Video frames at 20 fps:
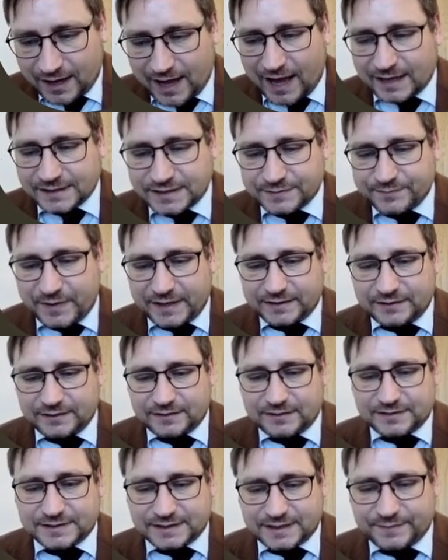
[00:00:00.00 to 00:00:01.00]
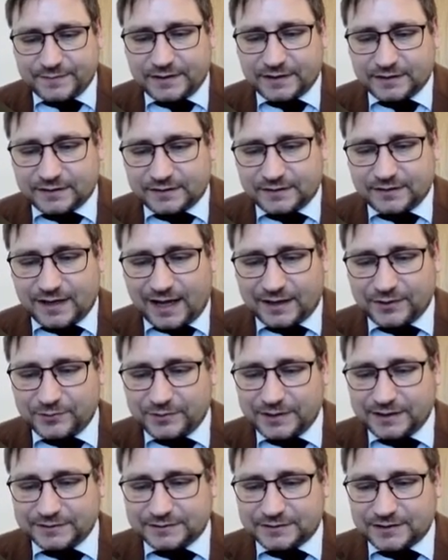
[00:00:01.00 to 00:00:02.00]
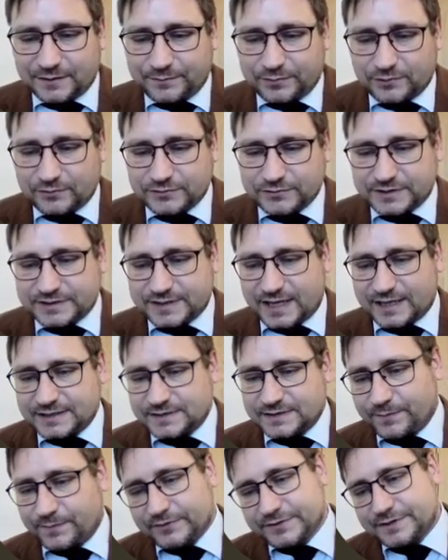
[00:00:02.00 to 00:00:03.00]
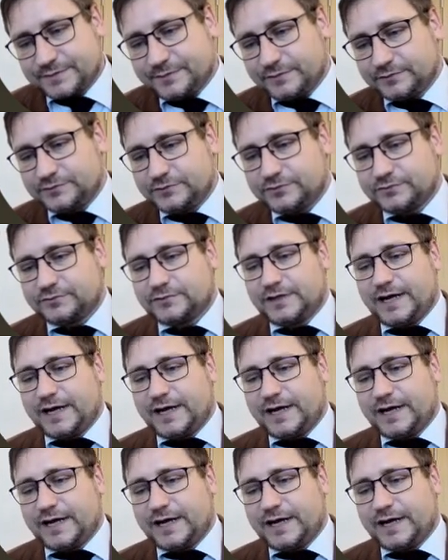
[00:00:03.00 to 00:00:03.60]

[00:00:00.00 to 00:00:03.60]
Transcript: as many seemingly unrelated approaches as possible to